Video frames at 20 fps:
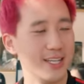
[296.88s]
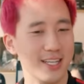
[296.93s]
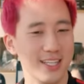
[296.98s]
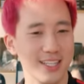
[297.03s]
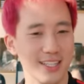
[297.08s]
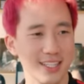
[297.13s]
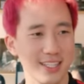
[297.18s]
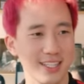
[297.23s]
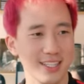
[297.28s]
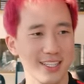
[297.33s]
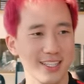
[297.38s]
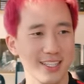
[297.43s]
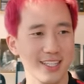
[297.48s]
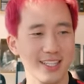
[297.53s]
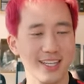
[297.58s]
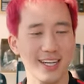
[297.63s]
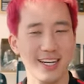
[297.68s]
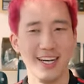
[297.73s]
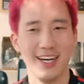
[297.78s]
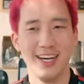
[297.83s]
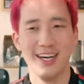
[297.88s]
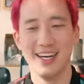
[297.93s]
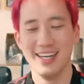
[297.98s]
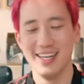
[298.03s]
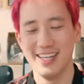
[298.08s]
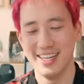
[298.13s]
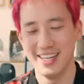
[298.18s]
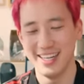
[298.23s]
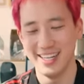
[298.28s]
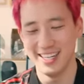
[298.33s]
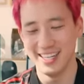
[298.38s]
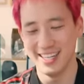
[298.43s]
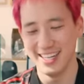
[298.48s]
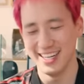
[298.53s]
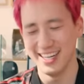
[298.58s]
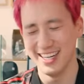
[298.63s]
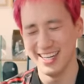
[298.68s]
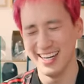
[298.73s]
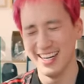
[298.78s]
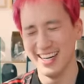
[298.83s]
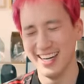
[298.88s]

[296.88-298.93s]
(not speaking)